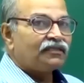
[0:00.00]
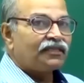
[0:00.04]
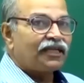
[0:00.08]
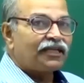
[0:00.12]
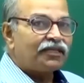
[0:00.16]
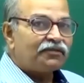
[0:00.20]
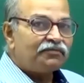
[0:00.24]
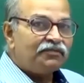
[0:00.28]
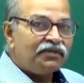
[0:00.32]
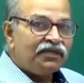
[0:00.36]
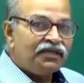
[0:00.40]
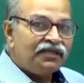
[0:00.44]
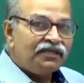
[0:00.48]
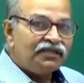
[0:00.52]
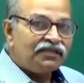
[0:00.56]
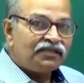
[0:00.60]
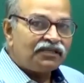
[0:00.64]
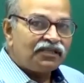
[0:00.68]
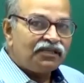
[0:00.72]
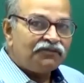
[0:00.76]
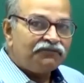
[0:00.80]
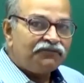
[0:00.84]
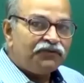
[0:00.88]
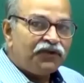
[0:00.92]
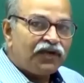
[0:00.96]
That
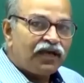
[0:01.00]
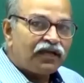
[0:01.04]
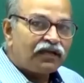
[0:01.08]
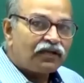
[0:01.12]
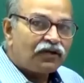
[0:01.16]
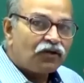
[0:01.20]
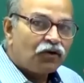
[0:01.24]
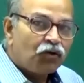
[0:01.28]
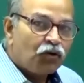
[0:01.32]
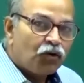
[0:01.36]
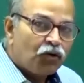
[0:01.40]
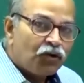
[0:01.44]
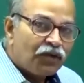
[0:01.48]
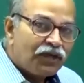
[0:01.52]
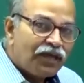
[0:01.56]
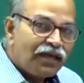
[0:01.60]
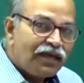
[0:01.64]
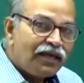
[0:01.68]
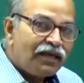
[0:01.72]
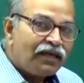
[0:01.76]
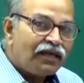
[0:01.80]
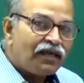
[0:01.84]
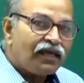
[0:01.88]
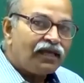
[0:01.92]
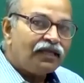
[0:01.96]
means, if we are
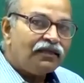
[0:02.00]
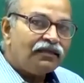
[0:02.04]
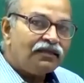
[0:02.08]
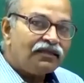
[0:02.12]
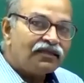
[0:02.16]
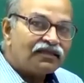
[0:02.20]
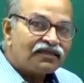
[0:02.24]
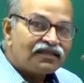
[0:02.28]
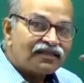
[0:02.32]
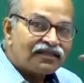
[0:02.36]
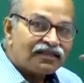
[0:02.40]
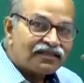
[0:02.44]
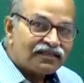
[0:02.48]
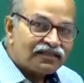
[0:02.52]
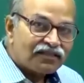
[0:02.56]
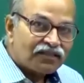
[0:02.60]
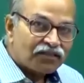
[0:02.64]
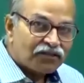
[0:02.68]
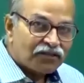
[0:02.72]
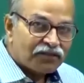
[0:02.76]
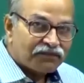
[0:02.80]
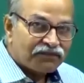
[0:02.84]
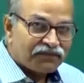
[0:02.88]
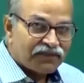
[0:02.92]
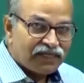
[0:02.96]
going in the
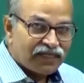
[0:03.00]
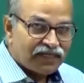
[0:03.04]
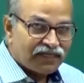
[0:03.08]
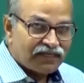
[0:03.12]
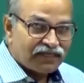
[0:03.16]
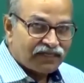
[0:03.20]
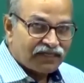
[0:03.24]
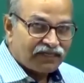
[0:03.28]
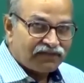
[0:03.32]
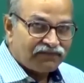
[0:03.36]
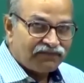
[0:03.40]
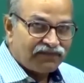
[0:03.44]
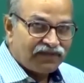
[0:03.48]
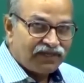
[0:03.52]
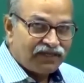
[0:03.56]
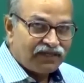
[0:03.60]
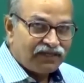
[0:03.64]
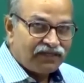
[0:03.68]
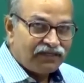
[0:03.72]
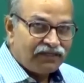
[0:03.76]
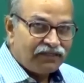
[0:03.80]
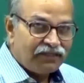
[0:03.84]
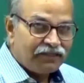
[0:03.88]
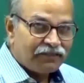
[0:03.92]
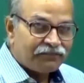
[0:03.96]
direction of electric
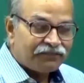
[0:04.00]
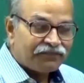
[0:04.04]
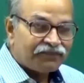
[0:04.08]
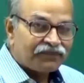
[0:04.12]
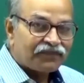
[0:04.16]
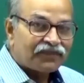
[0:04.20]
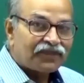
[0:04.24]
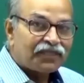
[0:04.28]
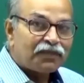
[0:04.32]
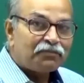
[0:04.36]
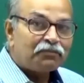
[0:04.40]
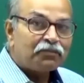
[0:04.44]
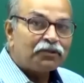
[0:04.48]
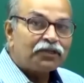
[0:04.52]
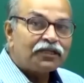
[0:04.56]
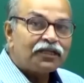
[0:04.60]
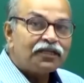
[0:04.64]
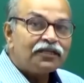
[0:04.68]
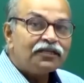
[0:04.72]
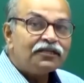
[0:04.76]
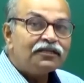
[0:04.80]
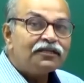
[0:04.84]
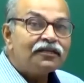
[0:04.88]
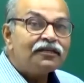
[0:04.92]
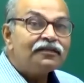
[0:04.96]
field, the
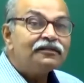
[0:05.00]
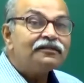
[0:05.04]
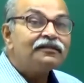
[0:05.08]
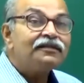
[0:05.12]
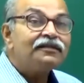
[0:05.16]
potential